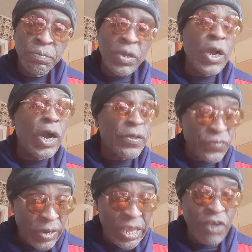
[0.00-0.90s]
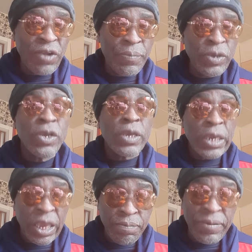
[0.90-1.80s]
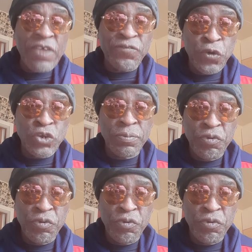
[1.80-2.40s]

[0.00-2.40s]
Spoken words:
Because Flair and Robbie gave my first